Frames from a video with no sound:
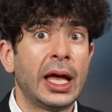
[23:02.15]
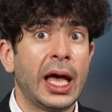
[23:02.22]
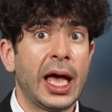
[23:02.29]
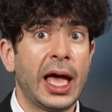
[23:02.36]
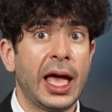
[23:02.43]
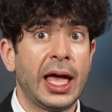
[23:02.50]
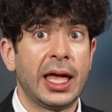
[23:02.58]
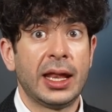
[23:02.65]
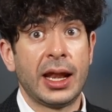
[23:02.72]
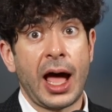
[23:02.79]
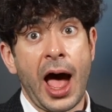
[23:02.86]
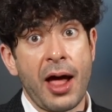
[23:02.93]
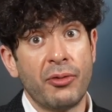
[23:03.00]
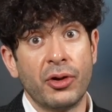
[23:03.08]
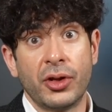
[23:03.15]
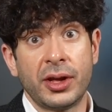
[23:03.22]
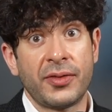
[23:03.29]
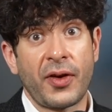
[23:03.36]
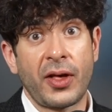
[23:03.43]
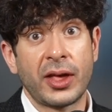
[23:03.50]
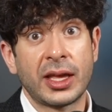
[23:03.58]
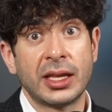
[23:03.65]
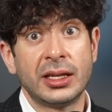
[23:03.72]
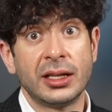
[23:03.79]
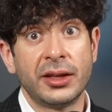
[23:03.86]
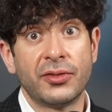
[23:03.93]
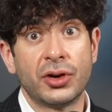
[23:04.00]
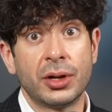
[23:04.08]
and I really felt like he
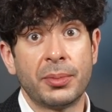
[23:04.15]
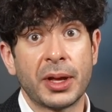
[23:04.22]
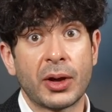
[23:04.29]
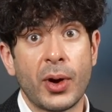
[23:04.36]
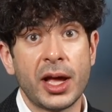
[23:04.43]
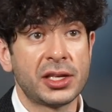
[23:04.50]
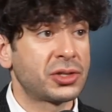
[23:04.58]
delivered in a big way.